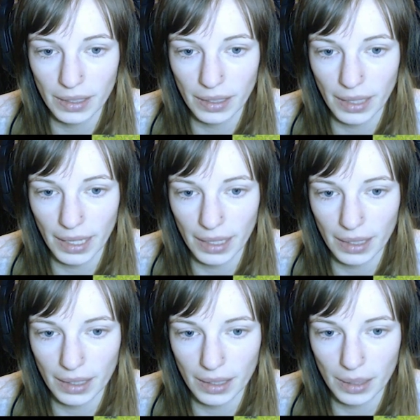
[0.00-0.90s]
Okay,
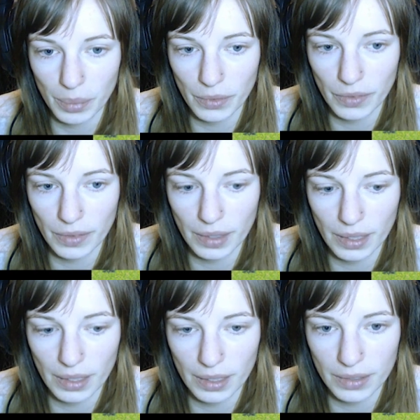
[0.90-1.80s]
and put
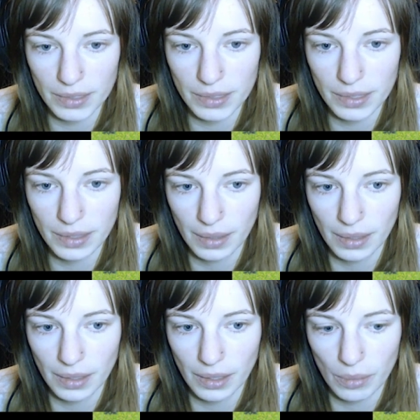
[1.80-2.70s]
these
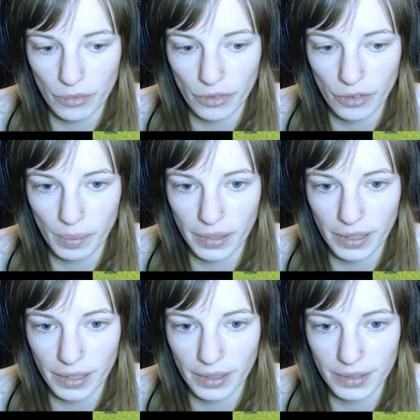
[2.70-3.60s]
comfrey
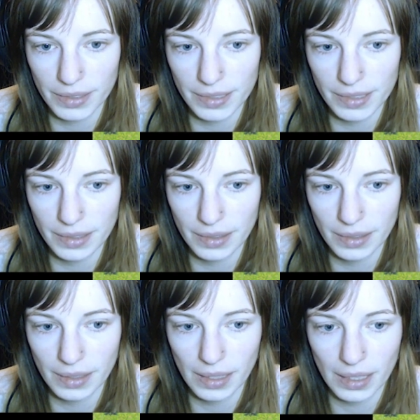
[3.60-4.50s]
plants
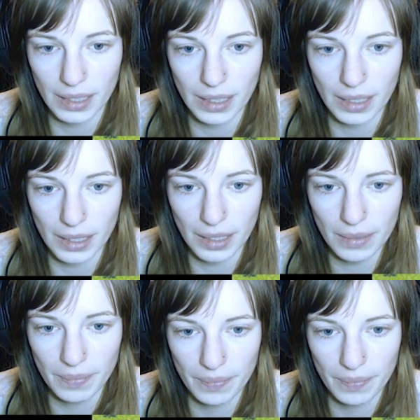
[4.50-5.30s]
here.